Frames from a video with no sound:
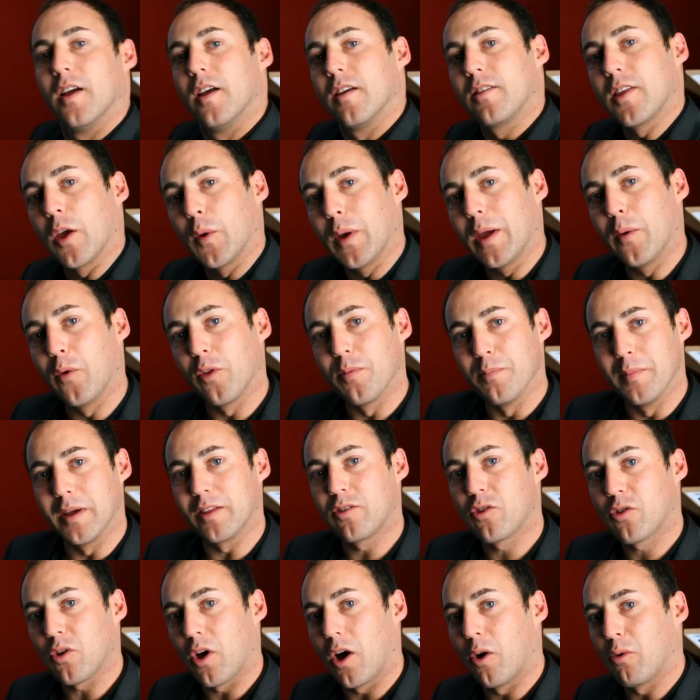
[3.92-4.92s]
So we're here with
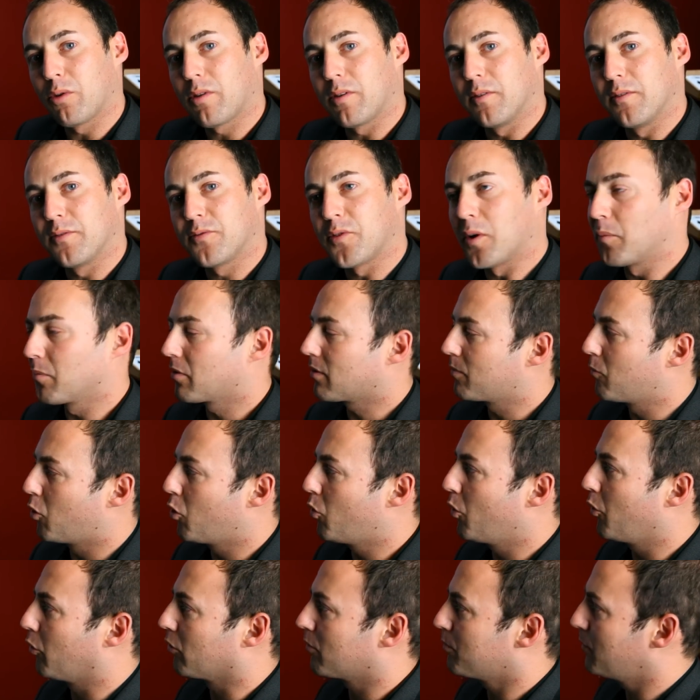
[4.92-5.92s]
Mitch Olson from
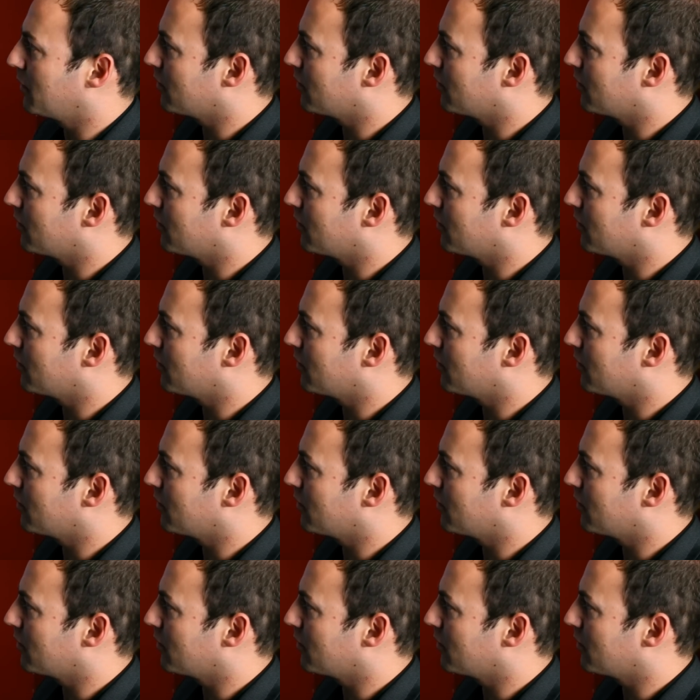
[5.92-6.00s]
Small Worlds.